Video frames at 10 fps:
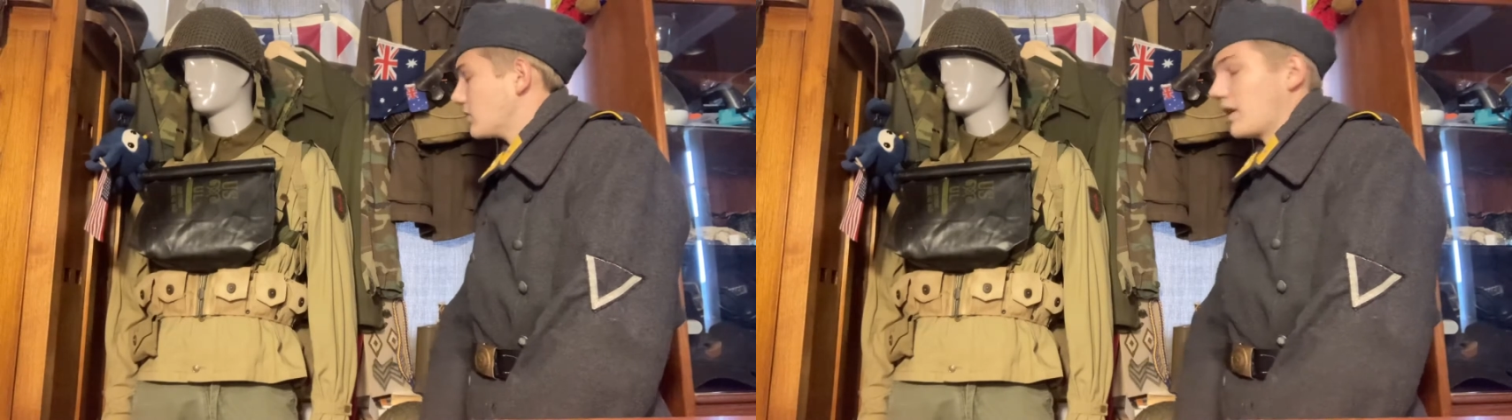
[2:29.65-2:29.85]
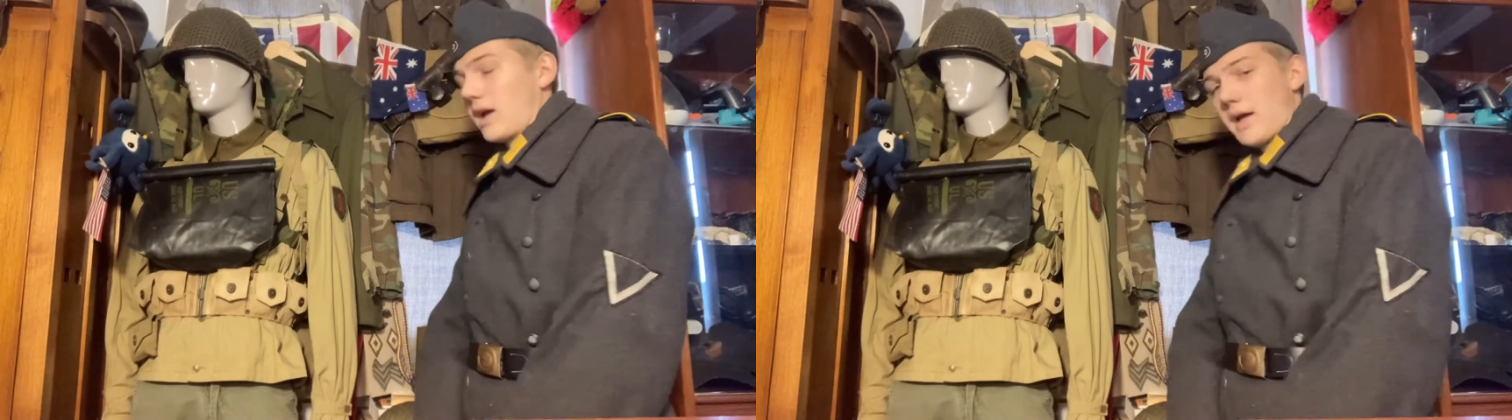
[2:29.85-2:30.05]

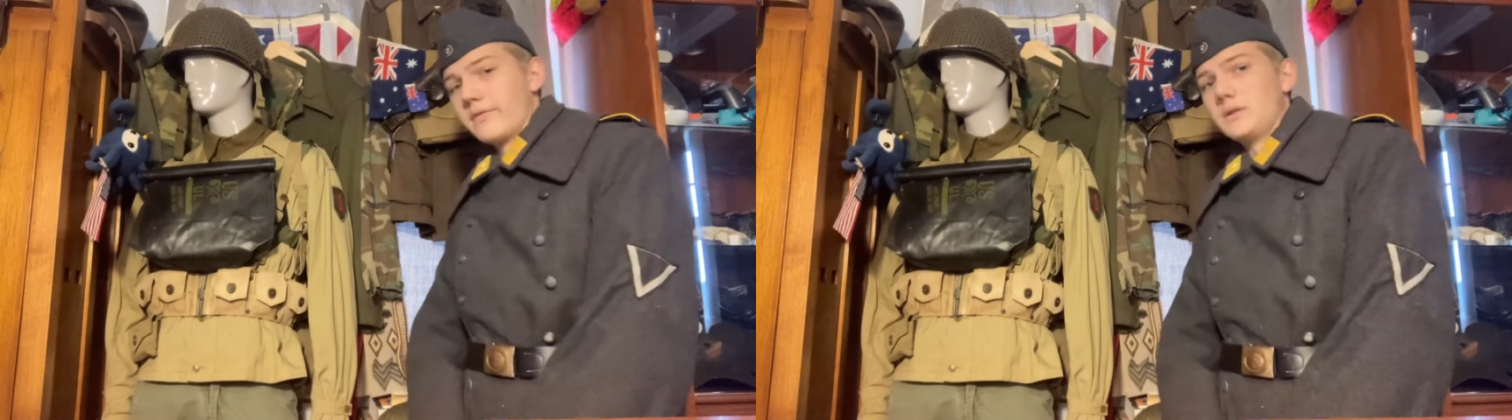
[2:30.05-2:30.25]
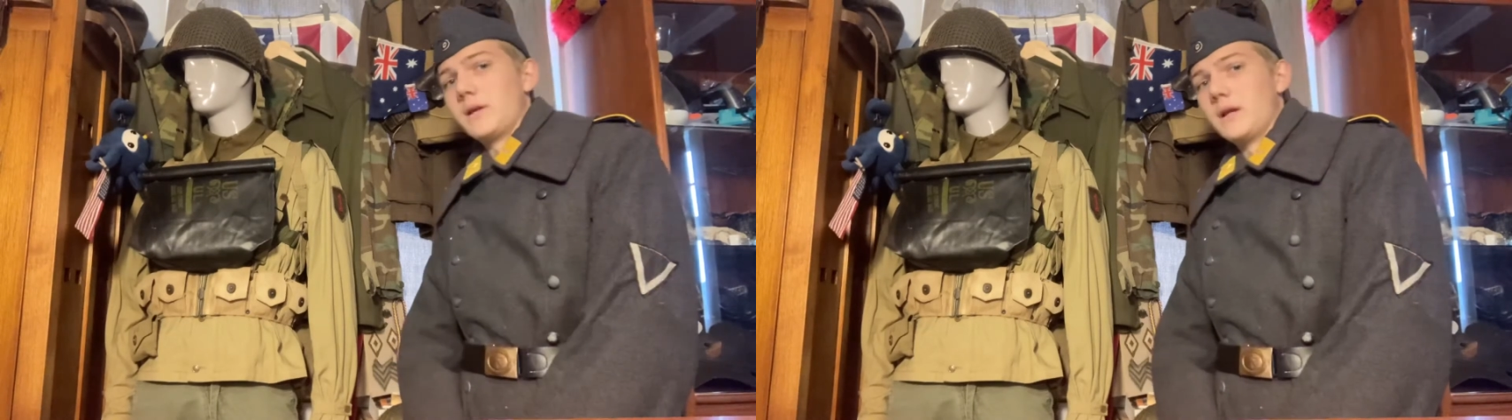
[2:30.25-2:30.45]
going to
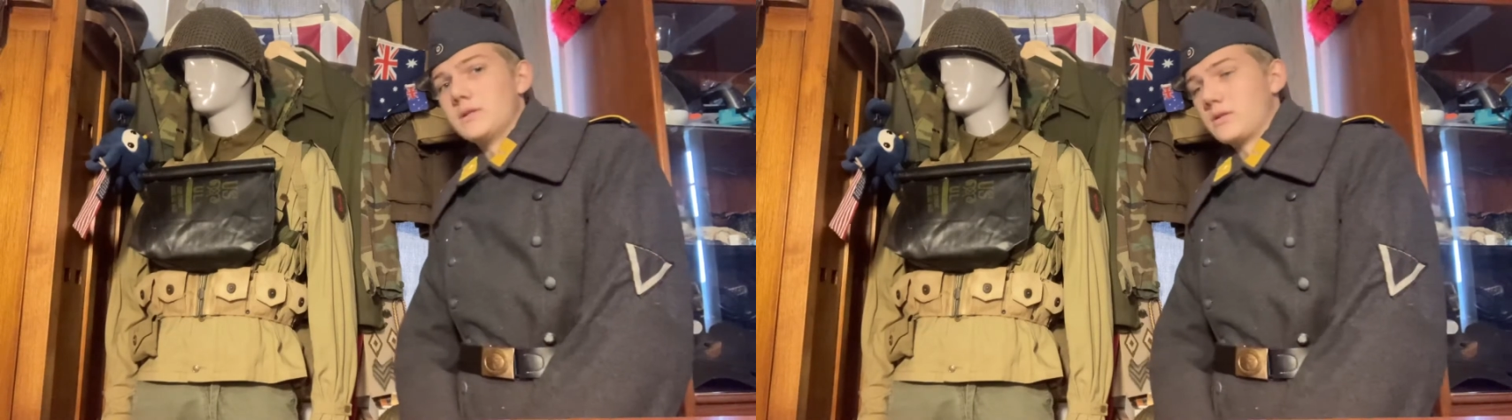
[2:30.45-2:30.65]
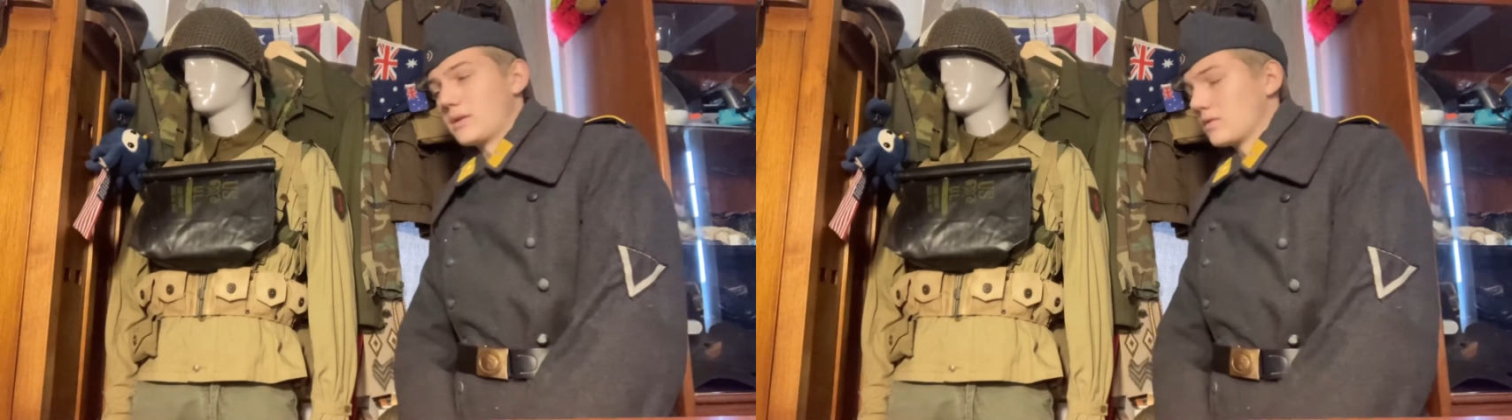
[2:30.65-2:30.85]
heavily age
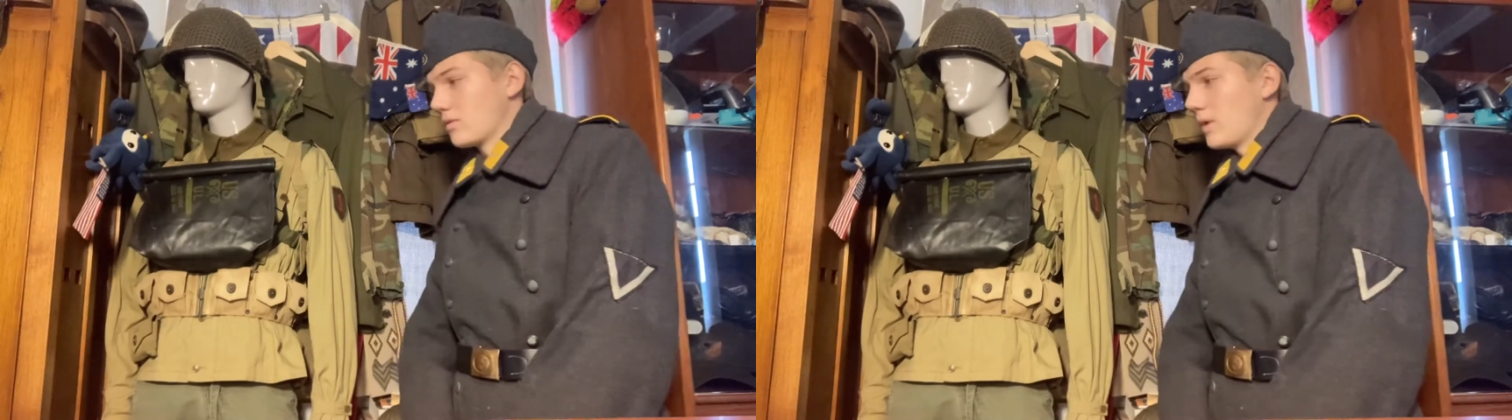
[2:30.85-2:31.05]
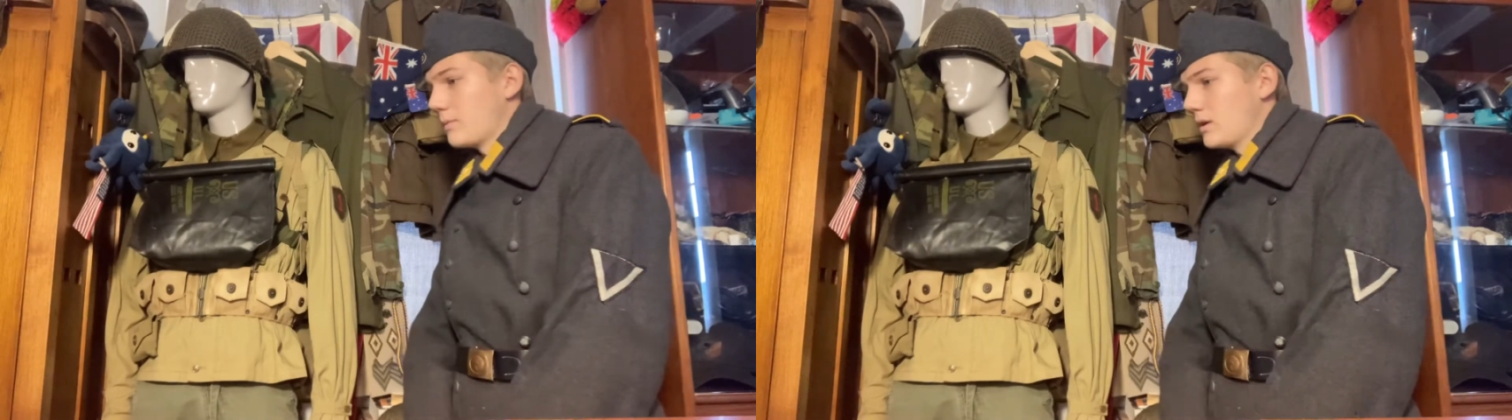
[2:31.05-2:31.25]
it, because their
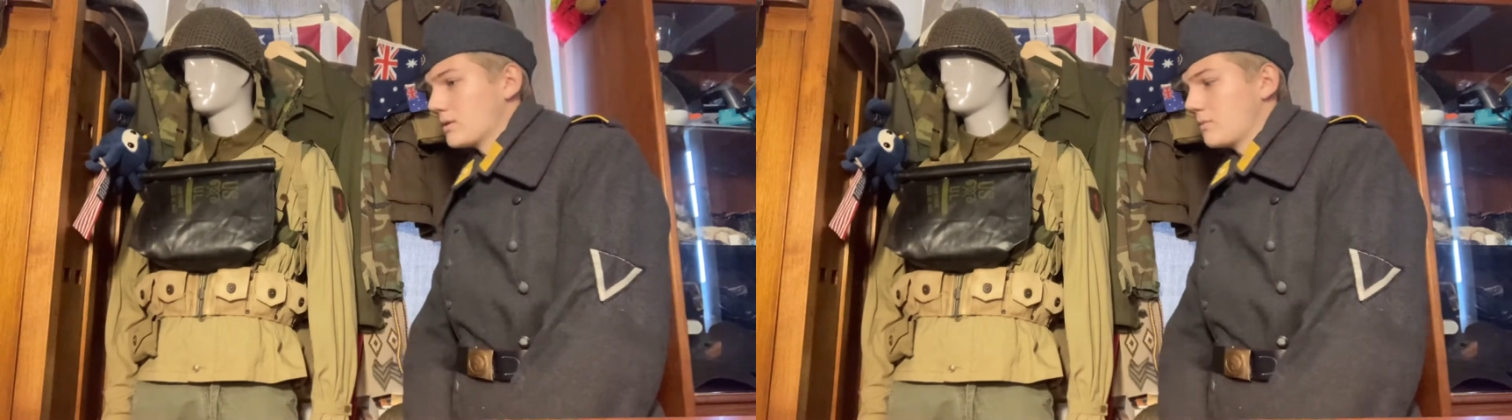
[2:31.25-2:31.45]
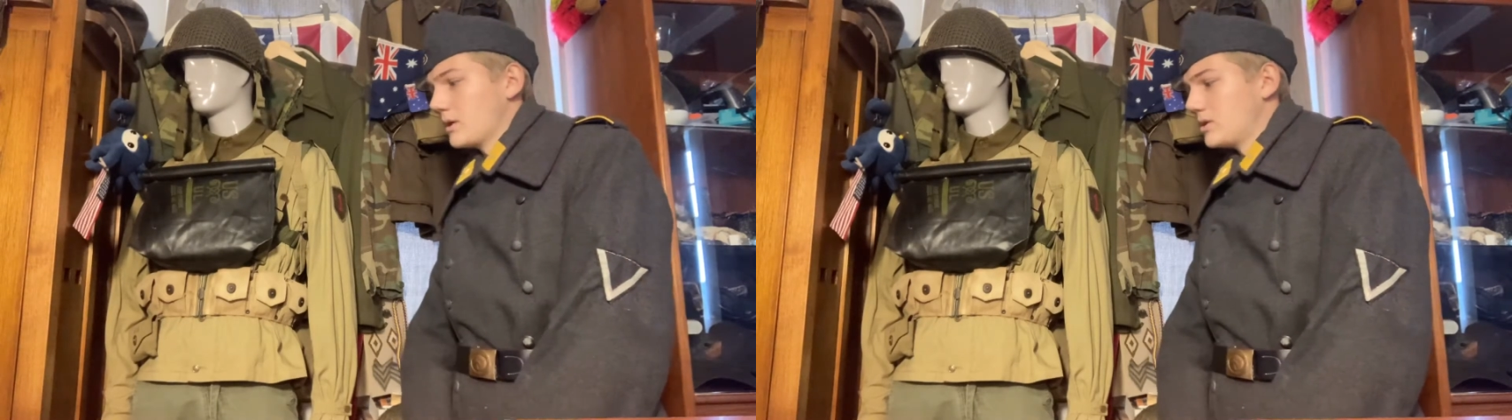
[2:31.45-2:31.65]
web gear is
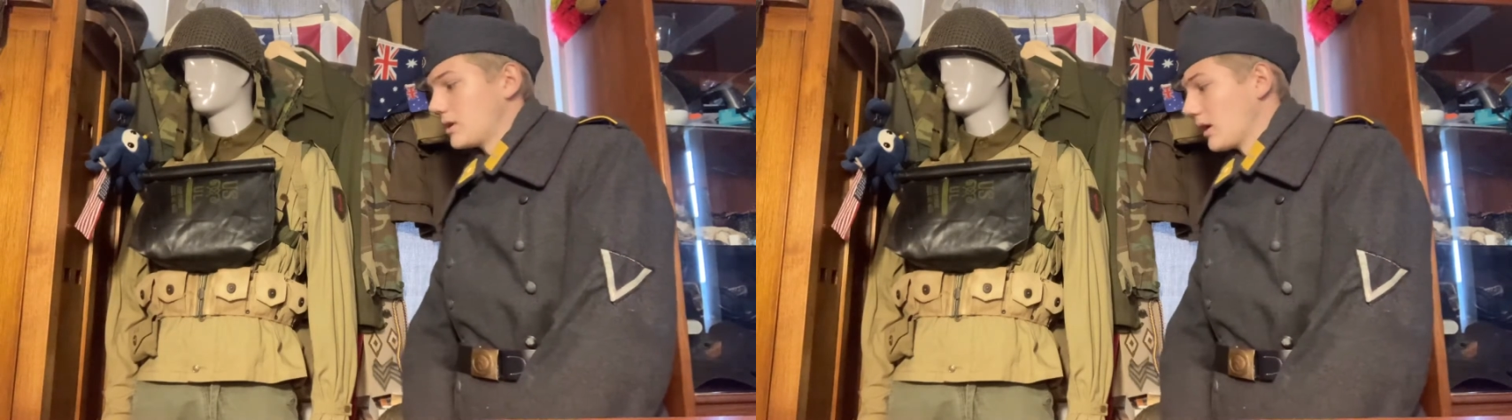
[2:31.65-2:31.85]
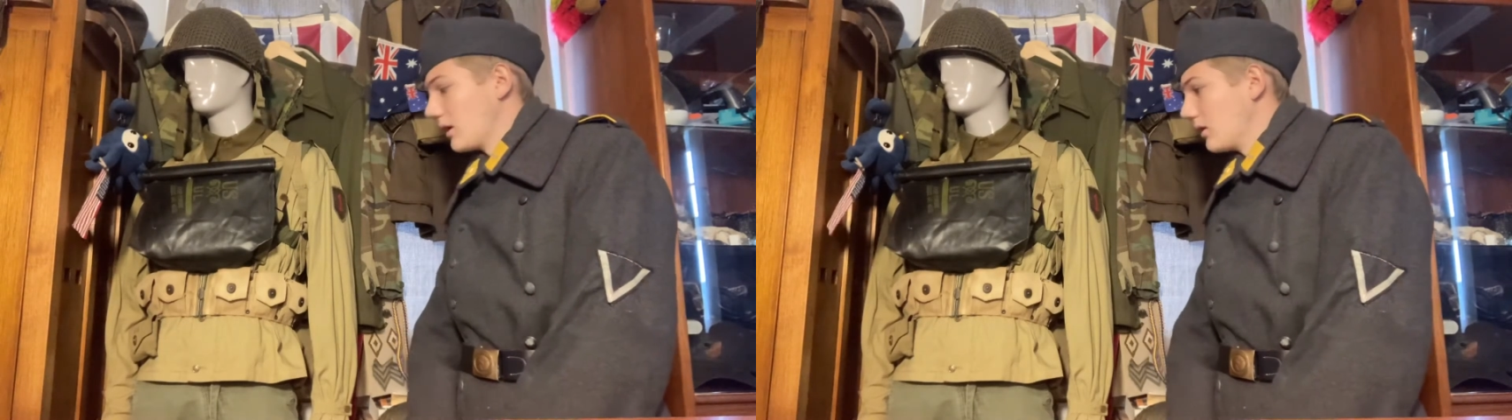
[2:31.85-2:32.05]
pretty
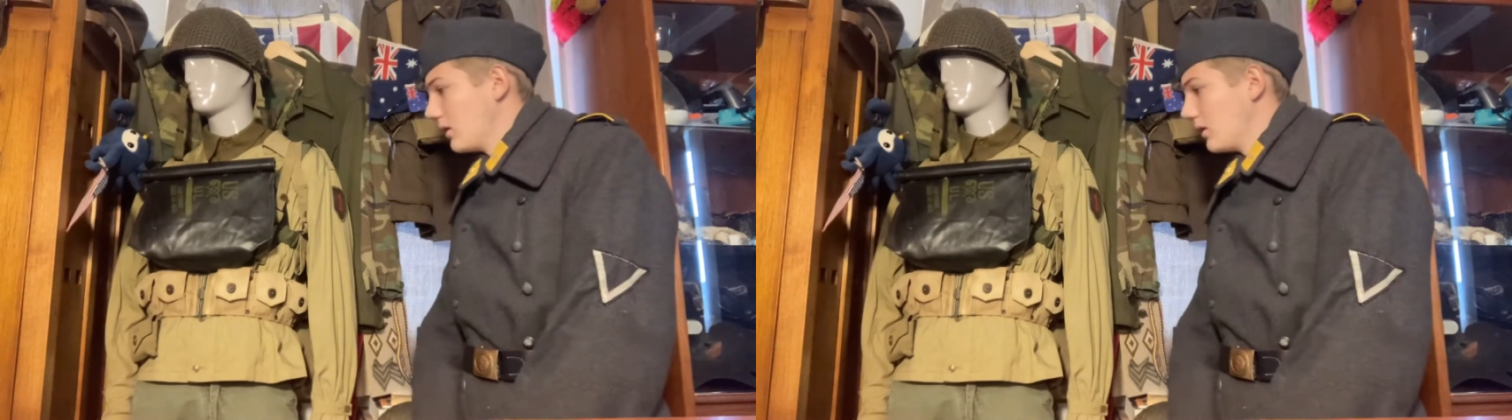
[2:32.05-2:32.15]
shit.